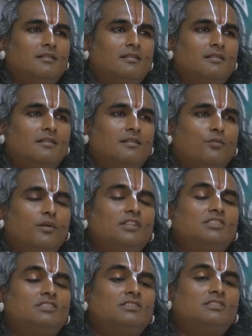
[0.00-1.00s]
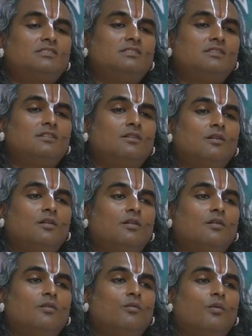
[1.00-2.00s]
wish
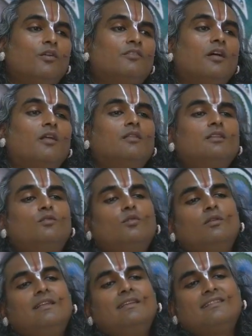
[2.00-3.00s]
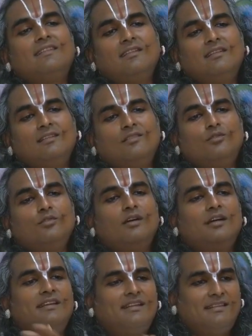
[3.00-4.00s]
was only to listen to
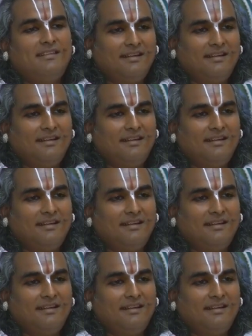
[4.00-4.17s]
Harikatha.